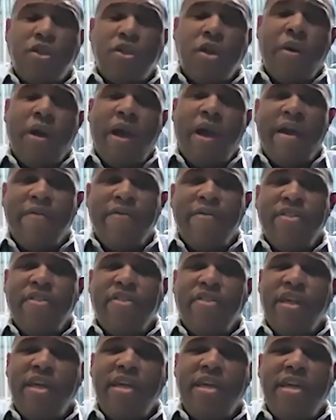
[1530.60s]
so
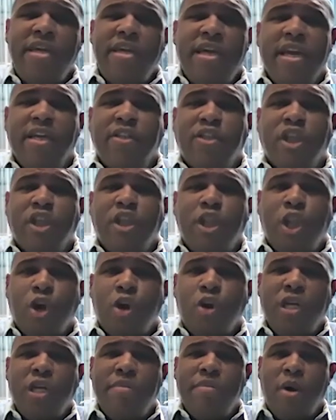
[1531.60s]
everything is a
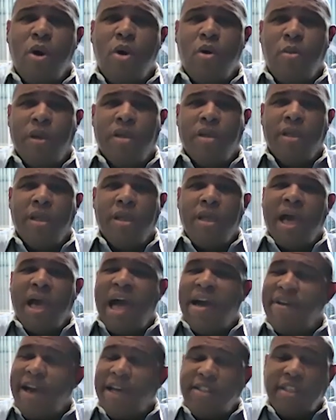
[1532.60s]
learning moment.
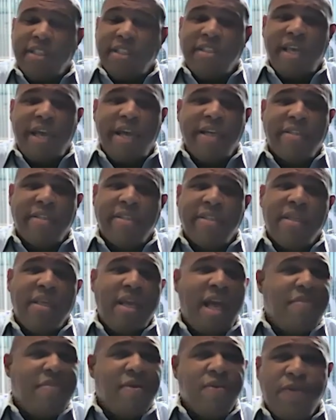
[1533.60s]
I've had success,
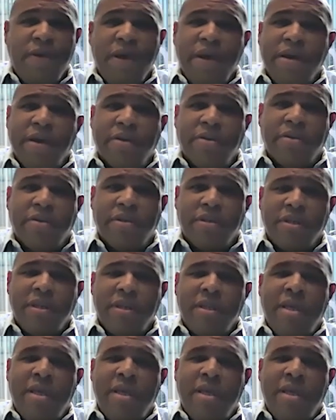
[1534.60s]
I've had failures.